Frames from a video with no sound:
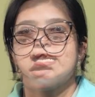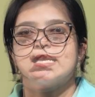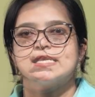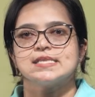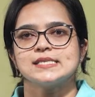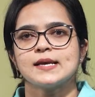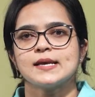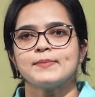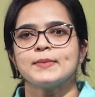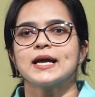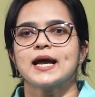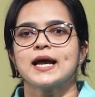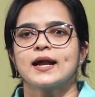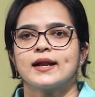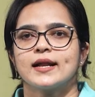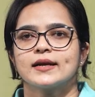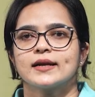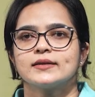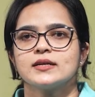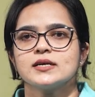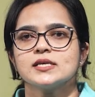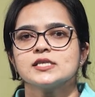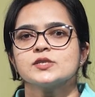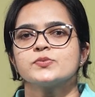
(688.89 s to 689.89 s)

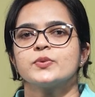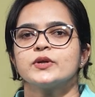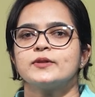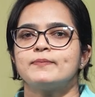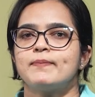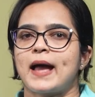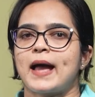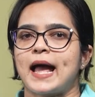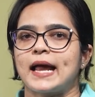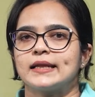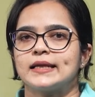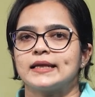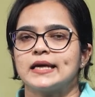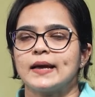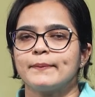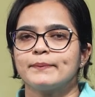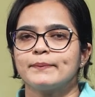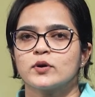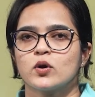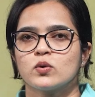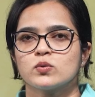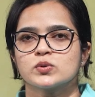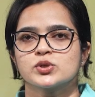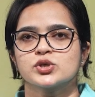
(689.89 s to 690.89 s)
Semiconductors with band
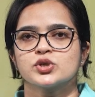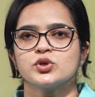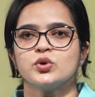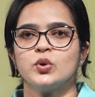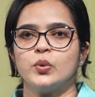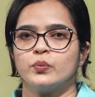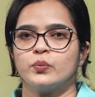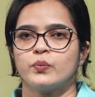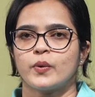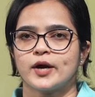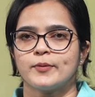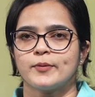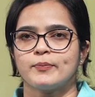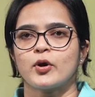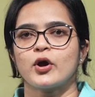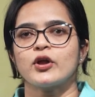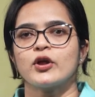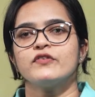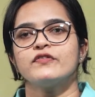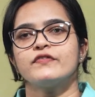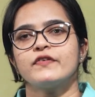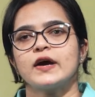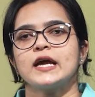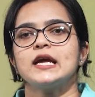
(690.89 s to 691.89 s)
gap close to
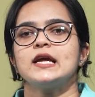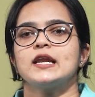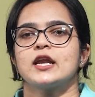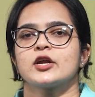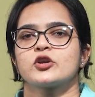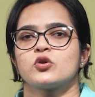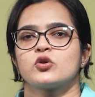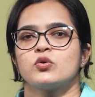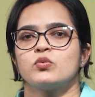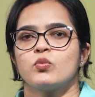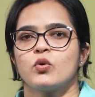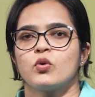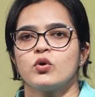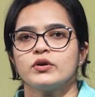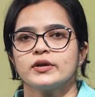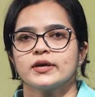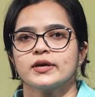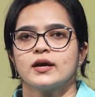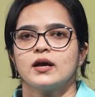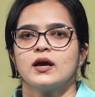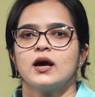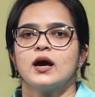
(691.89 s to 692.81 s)
1.5 electron volt